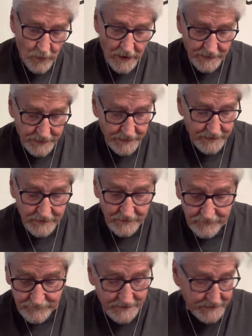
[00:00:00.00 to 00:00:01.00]
won
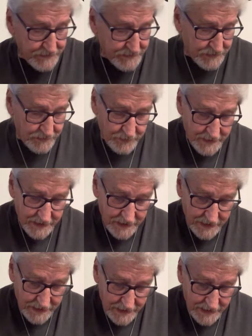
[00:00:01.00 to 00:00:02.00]
the
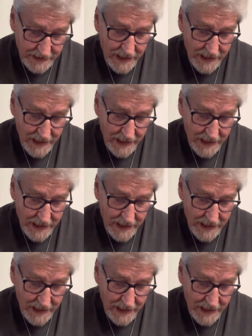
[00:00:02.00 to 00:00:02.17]
victory.